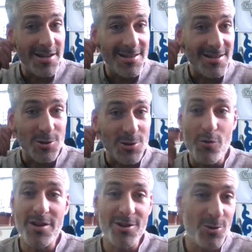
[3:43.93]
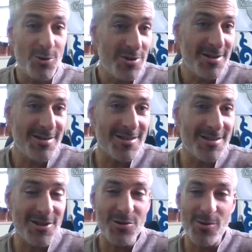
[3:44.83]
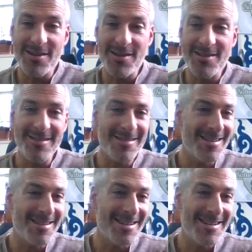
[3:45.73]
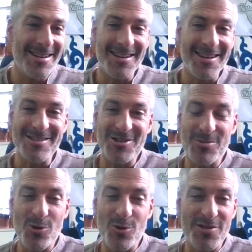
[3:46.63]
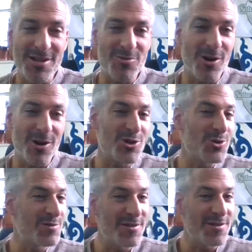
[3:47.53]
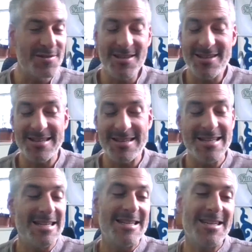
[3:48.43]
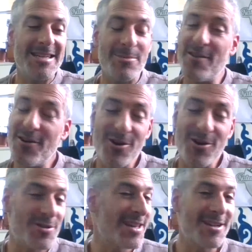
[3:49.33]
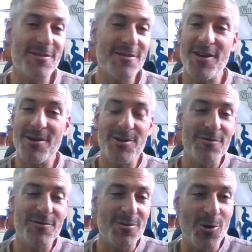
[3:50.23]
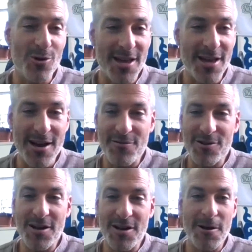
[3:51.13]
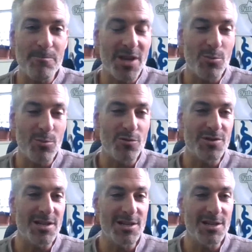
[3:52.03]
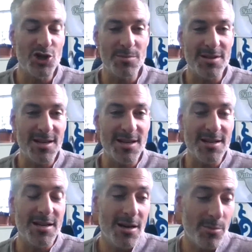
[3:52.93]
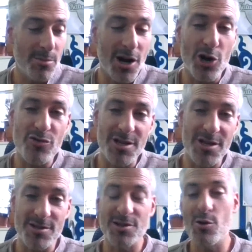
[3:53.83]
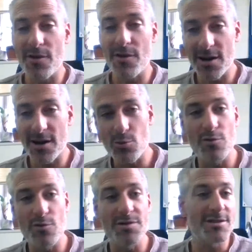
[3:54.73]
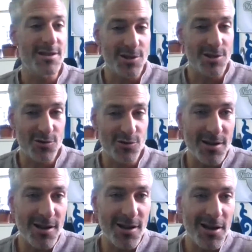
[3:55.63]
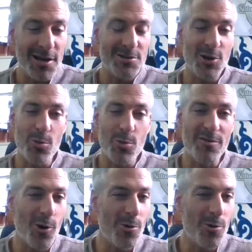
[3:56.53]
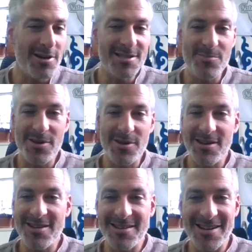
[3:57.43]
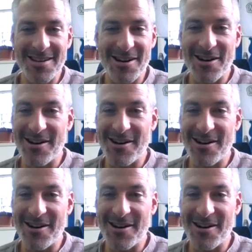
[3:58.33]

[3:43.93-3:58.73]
My mother was actually born in the Soviet Union in Lithuania. And she moved to Israel when she was 15. And on my father's side of the family from North Africa, they moved to Egypt. And then about 100 years ago, finally moved into Israel.